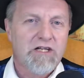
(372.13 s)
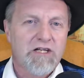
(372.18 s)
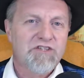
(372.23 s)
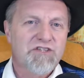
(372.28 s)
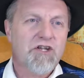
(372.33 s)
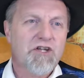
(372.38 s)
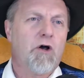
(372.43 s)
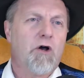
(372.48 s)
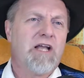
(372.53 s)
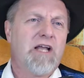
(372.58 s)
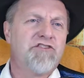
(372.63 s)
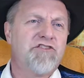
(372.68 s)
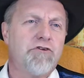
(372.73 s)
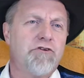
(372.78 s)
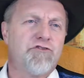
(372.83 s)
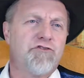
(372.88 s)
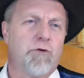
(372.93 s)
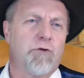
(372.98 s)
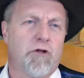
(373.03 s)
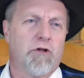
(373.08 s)
So, as
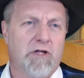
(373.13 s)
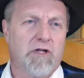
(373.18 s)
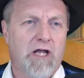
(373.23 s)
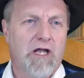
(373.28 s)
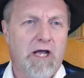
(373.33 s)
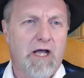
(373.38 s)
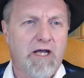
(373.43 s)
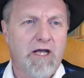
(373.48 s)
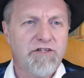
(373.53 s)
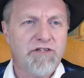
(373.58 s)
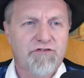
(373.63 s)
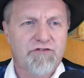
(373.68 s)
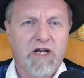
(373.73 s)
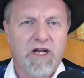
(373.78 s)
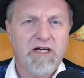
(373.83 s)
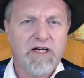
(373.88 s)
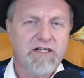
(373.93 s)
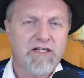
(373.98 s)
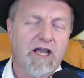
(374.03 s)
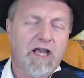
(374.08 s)
usual, I
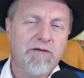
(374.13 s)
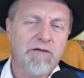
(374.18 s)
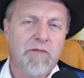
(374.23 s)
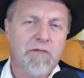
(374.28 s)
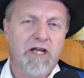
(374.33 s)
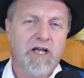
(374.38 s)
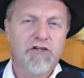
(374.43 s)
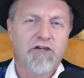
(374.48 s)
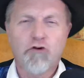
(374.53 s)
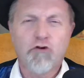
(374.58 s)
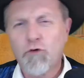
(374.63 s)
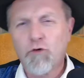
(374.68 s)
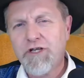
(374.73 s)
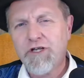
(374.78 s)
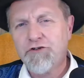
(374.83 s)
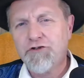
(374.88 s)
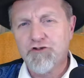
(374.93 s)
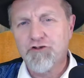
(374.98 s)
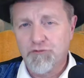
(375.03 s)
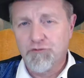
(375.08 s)
try to get my
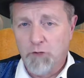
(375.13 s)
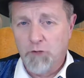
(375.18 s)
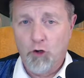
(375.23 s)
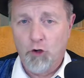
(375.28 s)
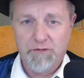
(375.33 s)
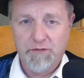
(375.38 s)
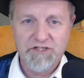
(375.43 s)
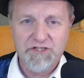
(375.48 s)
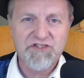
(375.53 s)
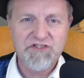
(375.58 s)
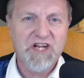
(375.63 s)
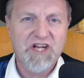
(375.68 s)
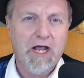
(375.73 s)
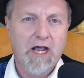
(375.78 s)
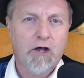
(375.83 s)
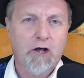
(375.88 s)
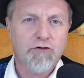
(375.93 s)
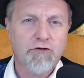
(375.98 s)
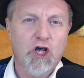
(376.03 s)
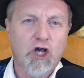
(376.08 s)
cringe moments
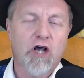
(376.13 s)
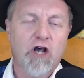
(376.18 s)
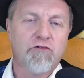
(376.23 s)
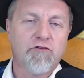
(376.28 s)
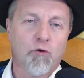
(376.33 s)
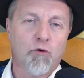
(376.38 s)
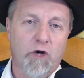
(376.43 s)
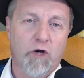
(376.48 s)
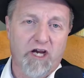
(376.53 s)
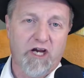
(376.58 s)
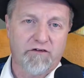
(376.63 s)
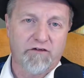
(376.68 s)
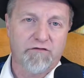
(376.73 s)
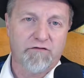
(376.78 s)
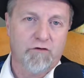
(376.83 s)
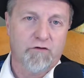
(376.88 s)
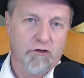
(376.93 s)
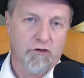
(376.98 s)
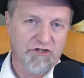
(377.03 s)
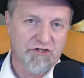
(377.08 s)
out of the way
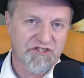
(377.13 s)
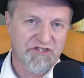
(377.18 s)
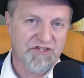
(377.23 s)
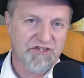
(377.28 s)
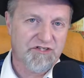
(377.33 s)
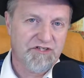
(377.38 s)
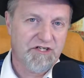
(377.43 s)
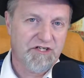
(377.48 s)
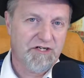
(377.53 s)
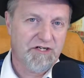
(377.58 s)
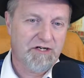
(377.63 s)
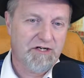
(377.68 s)
first.